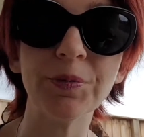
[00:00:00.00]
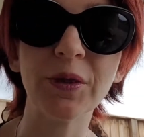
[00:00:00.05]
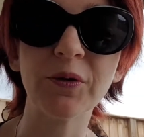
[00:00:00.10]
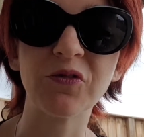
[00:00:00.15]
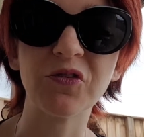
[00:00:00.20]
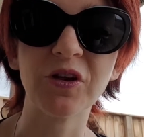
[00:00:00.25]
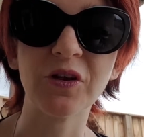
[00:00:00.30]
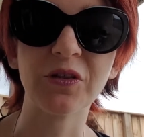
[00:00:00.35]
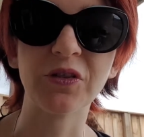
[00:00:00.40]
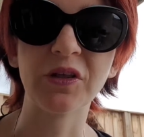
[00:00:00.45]
that was
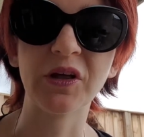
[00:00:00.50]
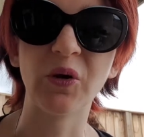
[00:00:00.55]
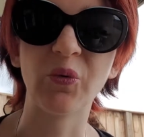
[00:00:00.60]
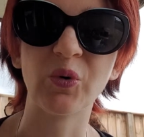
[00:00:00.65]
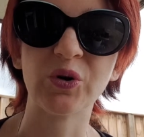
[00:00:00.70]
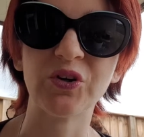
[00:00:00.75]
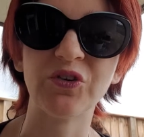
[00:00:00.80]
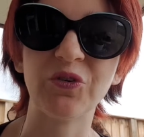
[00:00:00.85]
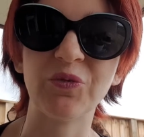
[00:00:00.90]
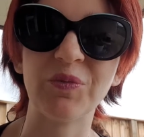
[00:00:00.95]
the other thing I
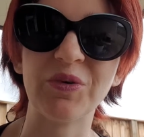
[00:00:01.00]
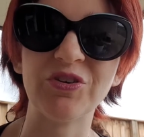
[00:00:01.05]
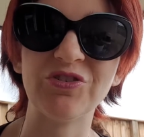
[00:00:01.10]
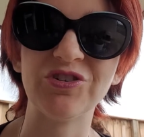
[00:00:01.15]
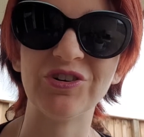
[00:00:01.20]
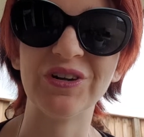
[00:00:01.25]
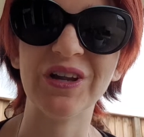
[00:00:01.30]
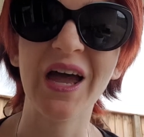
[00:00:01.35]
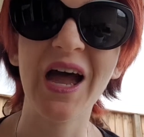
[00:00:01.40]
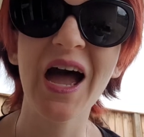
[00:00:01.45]
wanted to
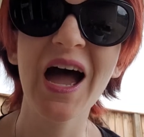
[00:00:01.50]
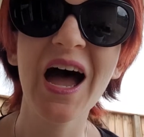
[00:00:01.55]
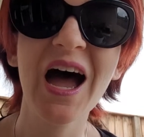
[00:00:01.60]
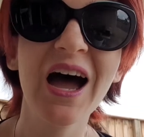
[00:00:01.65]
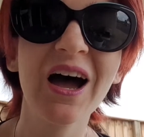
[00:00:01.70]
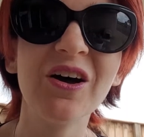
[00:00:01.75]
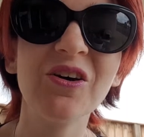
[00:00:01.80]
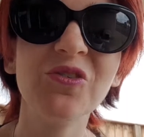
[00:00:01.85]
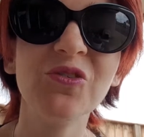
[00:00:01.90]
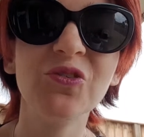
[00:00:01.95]
mention.
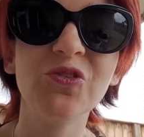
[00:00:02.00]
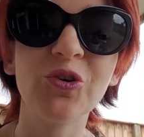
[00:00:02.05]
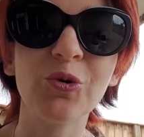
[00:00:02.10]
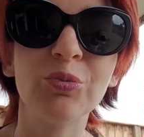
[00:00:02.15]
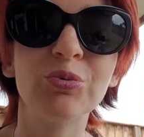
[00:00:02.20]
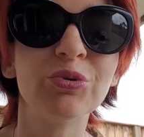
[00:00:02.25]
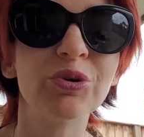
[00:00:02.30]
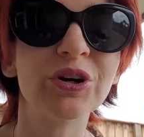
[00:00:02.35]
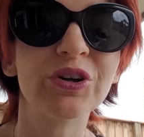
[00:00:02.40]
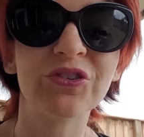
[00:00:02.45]

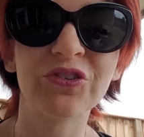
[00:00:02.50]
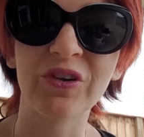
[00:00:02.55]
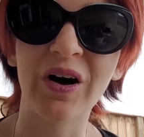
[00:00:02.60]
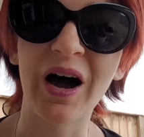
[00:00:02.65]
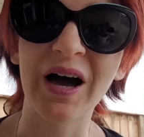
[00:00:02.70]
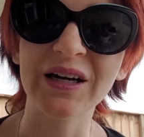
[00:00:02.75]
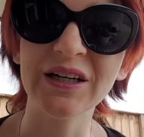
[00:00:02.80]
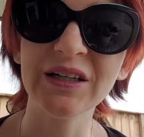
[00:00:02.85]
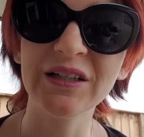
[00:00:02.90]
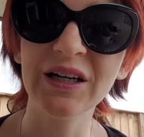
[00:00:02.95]
Super
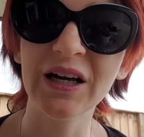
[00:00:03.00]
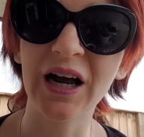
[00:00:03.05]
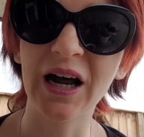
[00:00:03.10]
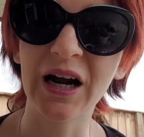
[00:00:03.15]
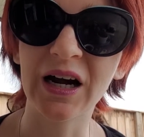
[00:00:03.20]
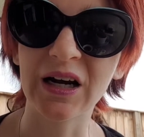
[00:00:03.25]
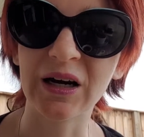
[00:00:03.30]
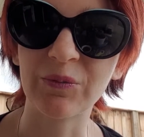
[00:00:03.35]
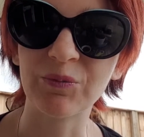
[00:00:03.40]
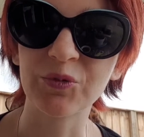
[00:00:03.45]
excited.
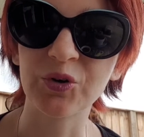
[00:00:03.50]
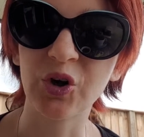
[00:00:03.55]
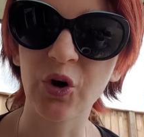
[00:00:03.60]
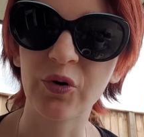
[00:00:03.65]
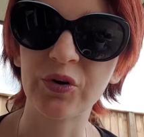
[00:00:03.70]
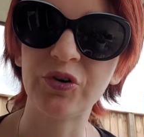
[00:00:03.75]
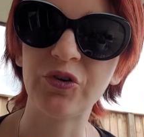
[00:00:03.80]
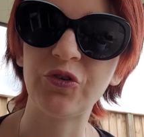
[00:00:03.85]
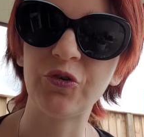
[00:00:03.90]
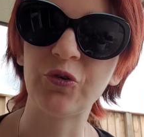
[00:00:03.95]
I'm
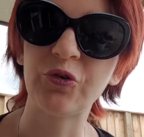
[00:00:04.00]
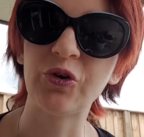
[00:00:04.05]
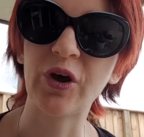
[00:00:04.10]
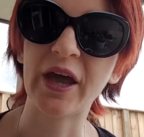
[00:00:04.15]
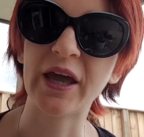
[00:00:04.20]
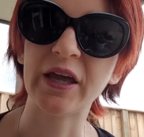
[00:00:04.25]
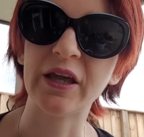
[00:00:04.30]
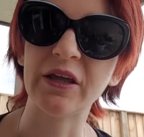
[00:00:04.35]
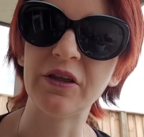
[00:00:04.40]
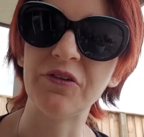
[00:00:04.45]
going to do
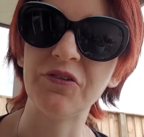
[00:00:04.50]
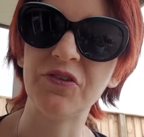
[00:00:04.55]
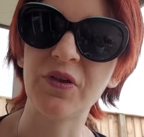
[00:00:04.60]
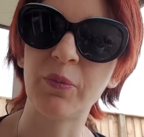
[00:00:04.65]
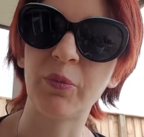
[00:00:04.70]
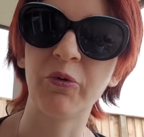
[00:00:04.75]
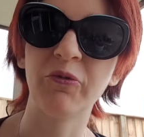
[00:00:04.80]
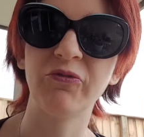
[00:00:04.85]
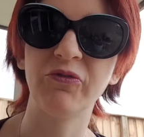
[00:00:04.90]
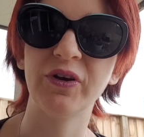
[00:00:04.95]
a
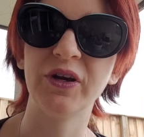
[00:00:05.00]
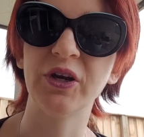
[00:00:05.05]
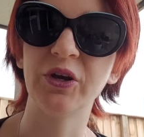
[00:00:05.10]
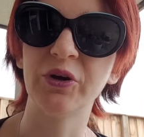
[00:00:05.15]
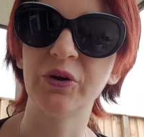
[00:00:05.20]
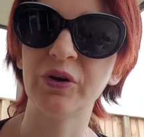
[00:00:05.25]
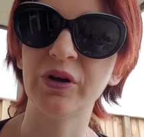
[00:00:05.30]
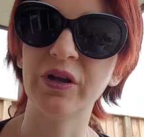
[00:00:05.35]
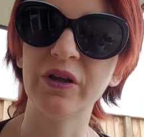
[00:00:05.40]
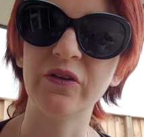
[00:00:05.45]
separate
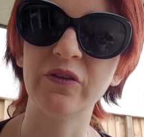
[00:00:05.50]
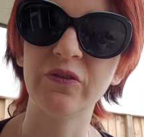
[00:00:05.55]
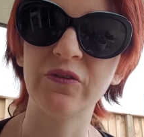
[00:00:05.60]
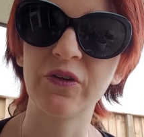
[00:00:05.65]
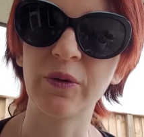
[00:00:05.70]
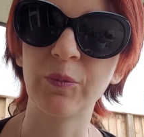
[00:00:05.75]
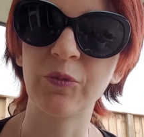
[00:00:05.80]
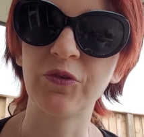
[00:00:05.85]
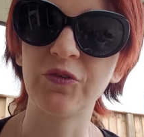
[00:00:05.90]
video at some